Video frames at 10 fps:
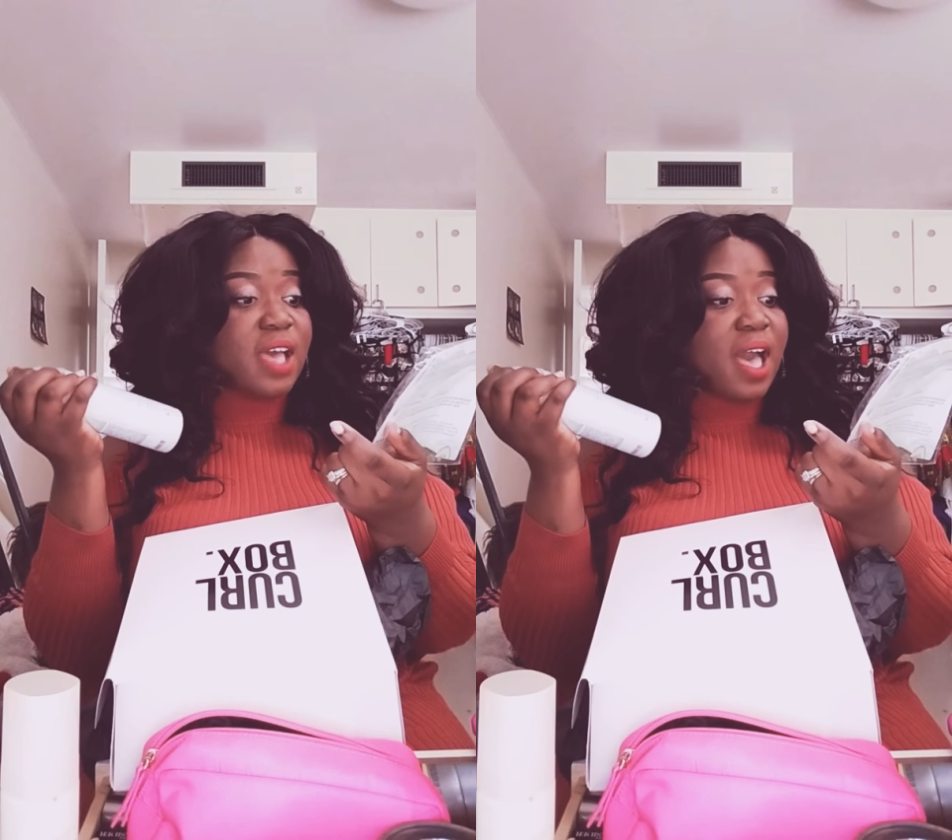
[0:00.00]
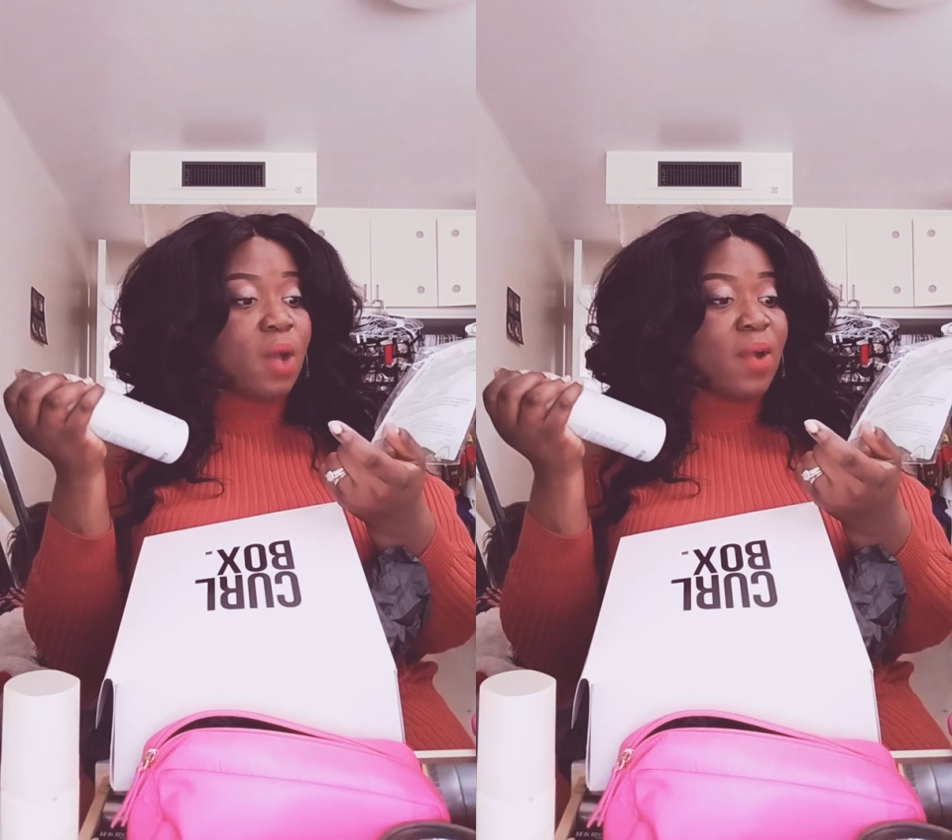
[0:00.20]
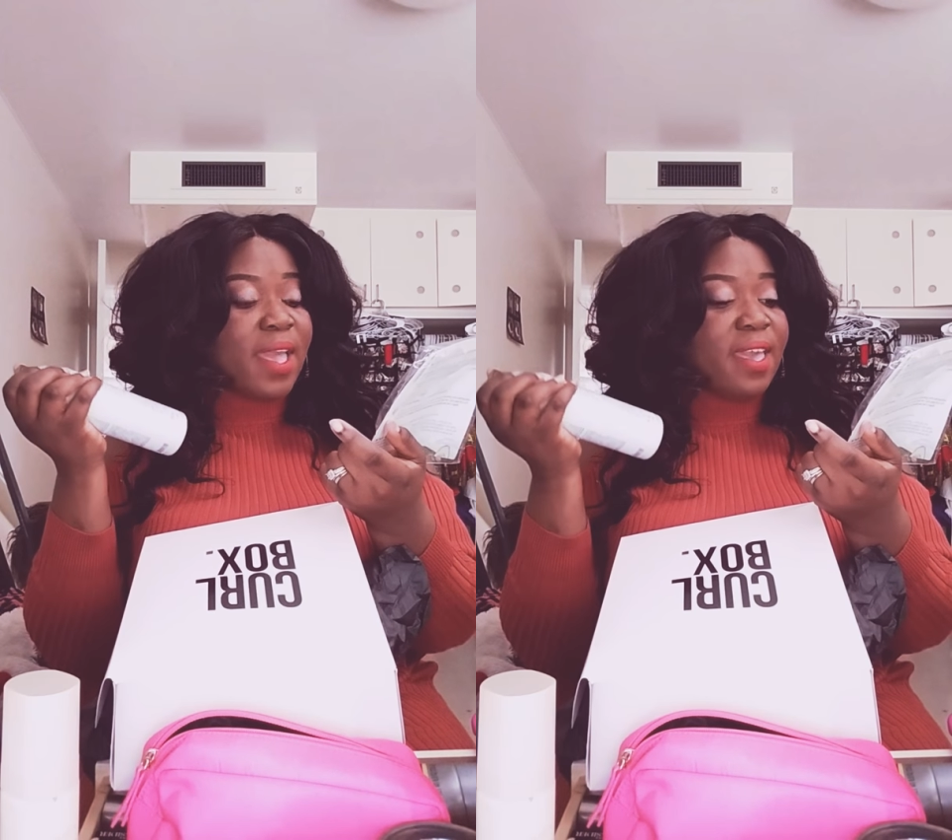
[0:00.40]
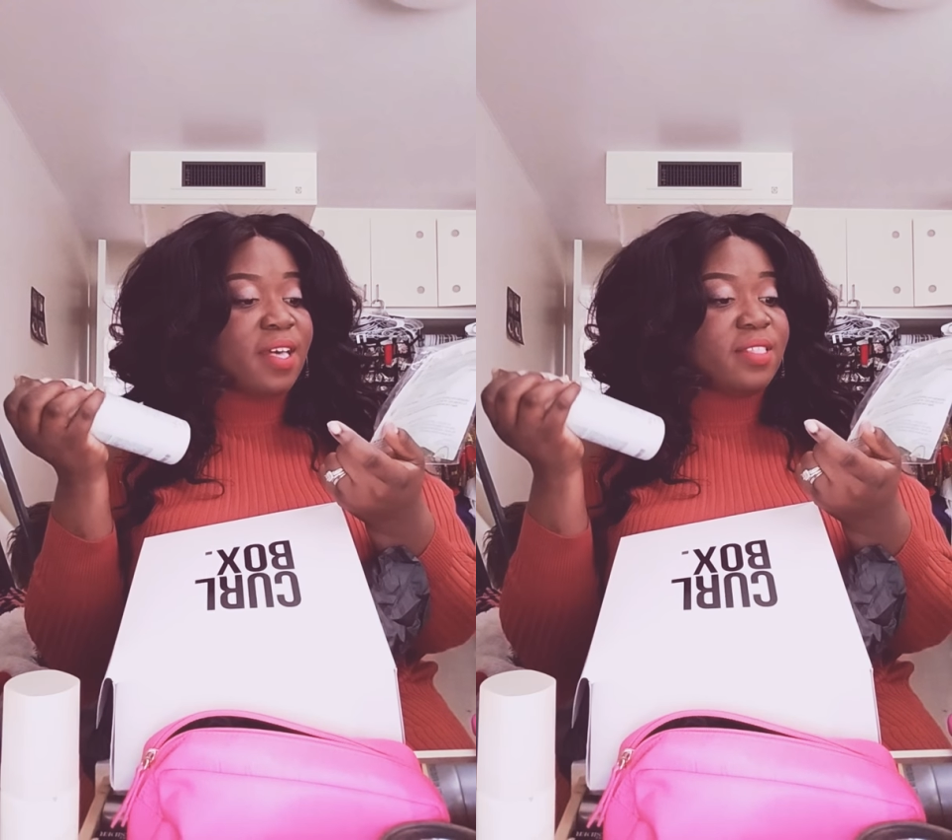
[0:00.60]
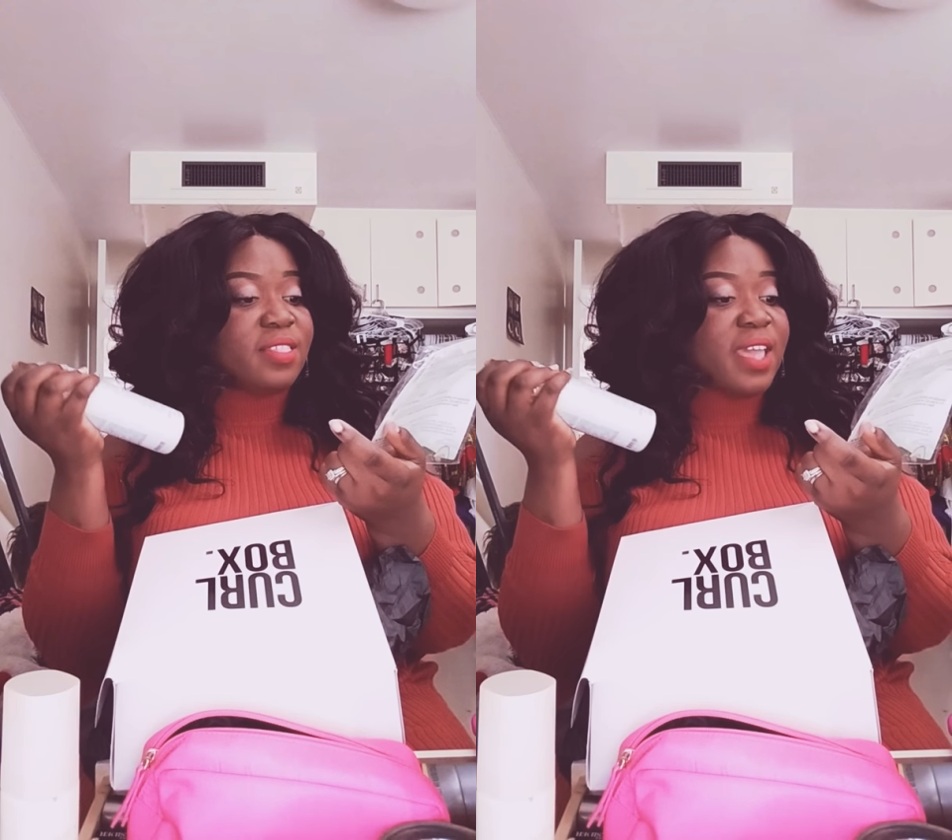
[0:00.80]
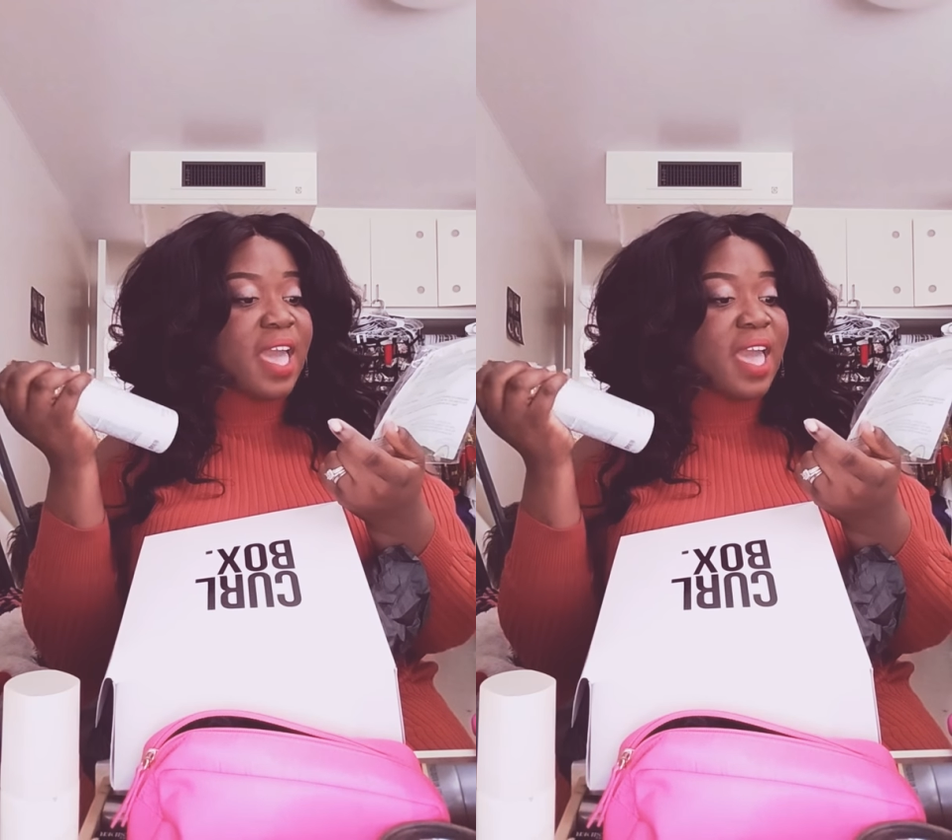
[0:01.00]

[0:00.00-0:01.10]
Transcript: our healthy